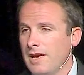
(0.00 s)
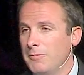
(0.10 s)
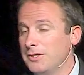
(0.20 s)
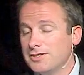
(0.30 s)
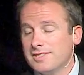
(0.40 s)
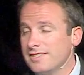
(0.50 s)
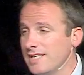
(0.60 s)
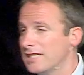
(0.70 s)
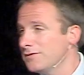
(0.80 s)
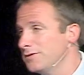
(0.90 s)
And when you're
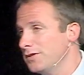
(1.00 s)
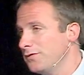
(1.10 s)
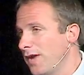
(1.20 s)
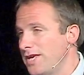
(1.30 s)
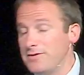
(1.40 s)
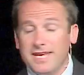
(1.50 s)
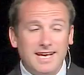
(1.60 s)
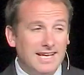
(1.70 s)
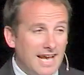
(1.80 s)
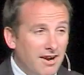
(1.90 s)
successful in your fight, you
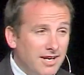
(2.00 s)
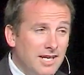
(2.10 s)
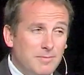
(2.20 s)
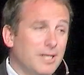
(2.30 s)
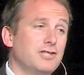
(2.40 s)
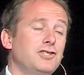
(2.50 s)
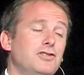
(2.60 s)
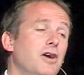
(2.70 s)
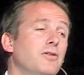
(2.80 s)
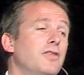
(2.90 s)
can't get arrogant because you
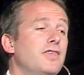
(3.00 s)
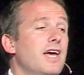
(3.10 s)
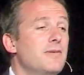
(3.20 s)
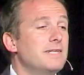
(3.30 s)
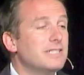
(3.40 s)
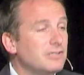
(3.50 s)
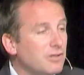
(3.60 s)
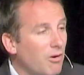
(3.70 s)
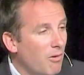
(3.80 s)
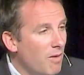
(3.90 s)
know that the enemy
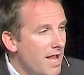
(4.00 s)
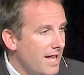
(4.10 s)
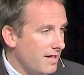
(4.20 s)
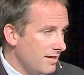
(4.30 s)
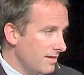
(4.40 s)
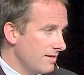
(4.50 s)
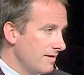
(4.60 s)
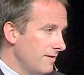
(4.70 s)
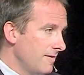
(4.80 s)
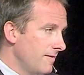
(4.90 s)
didn't go away.
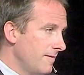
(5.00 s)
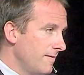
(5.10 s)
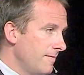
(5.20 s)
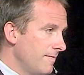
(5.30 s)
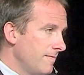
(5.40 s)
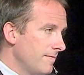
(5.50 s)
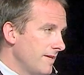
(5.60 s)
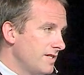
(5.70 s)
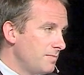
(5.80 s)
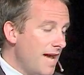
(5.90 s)

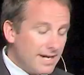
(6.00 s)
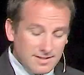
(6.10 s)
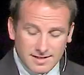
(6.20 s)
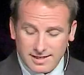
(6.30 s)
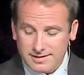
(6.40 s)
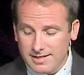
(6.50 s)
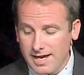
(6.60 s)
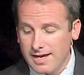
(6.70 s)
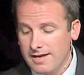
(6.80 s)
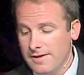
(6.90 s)
It's back the next
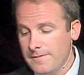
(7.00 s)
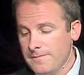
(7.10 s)
day.